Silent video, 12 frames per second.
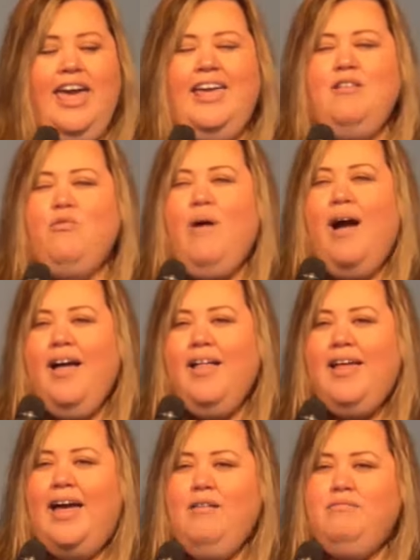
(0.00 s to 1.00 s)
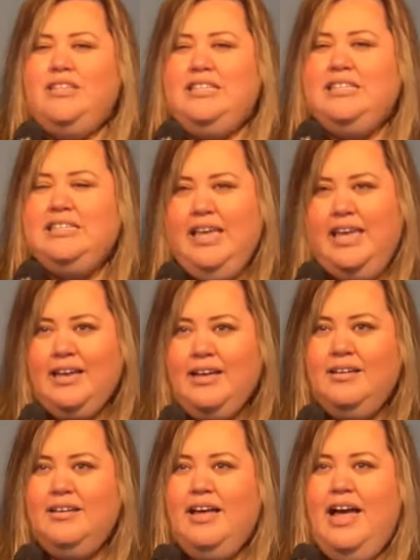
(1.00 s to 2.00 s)
And while I was
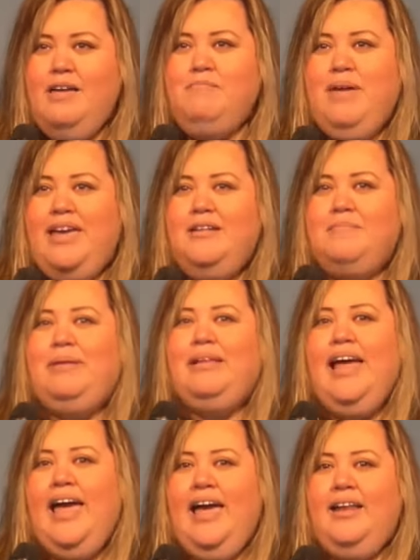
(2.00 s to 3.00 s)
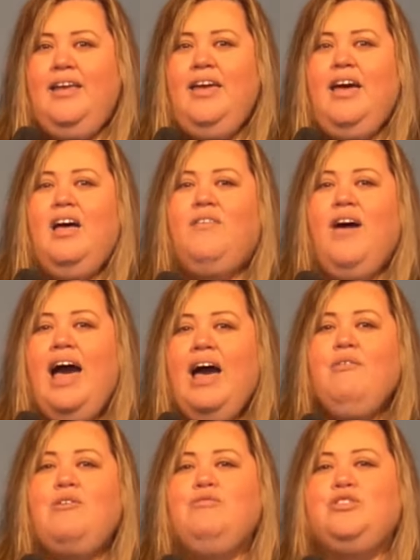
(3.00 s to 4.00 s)
sick, I made a plan of
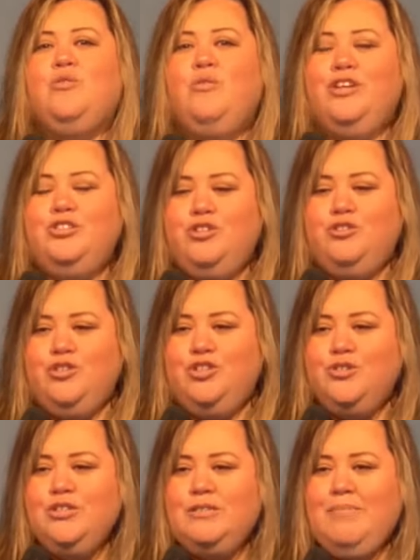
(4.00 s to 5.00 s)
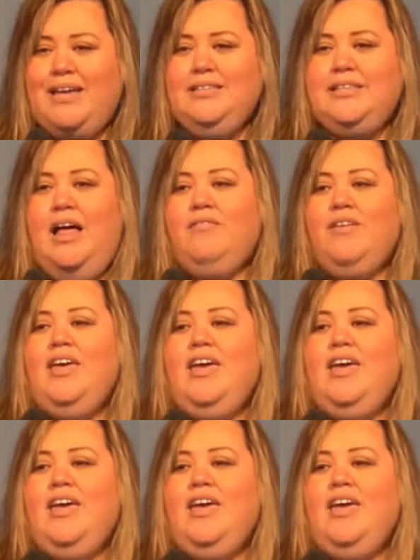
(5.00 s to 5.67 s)
how I was going to introduce myself.